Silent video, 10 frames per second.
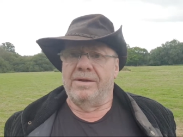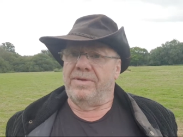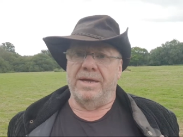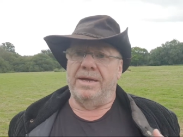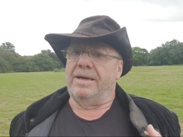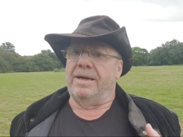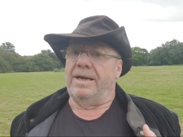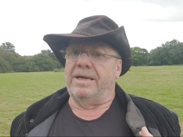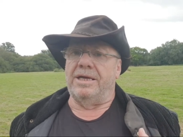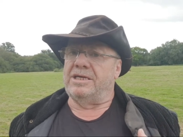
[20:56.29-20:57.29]

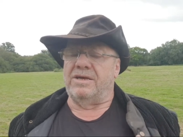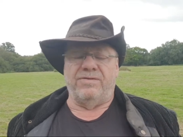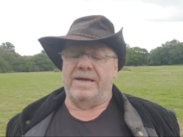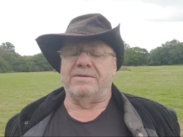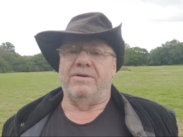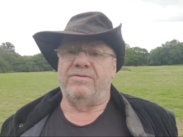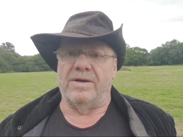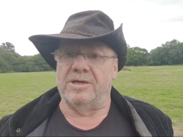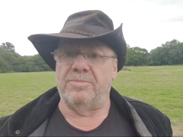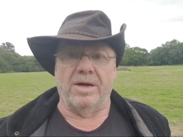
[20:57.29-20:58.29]
is effectively
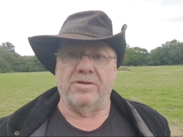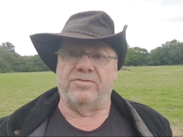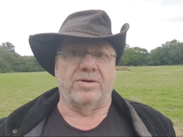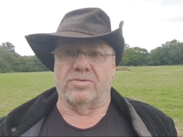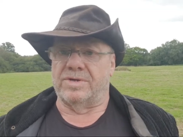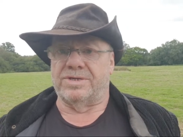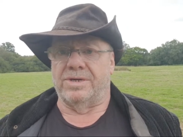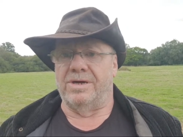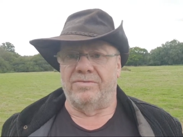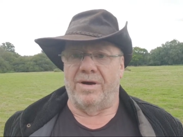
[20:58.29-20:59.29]
funded by the Federal Reserve.